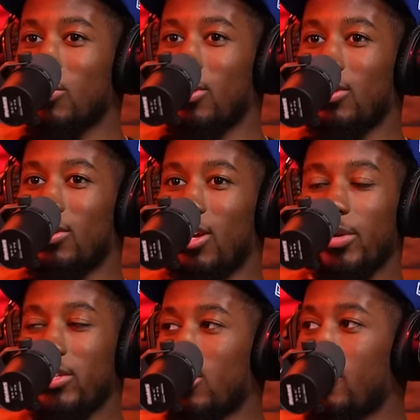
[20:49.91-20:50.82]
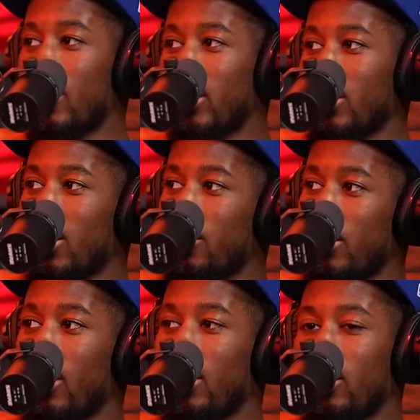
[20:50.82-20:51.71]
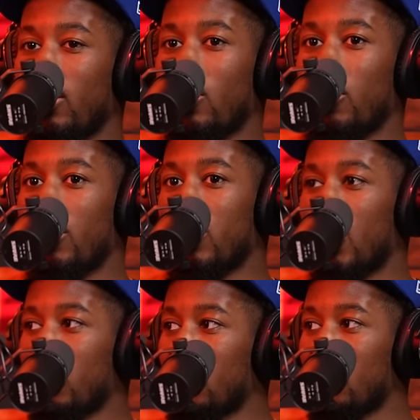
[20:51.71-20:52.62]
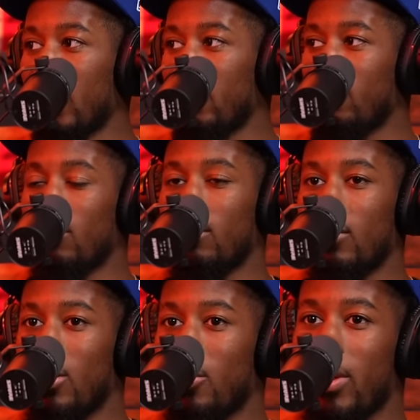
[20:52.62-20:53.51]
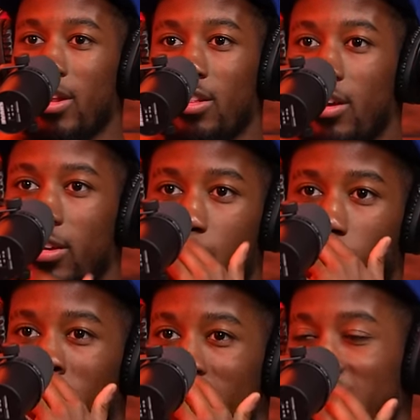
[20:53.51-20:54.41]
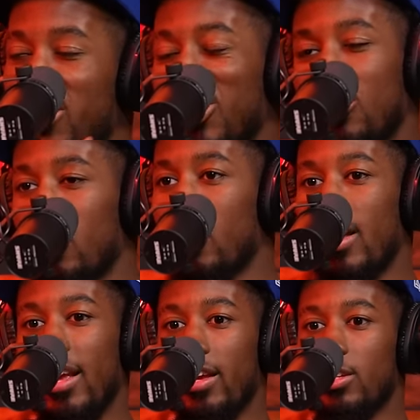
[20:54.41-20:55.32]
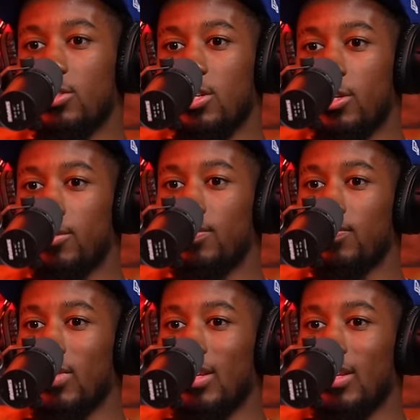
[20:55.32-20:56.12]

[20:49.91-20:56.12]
where I mean I start my days every day going to Josh's at you know eight o'clock in the morning ish, and um,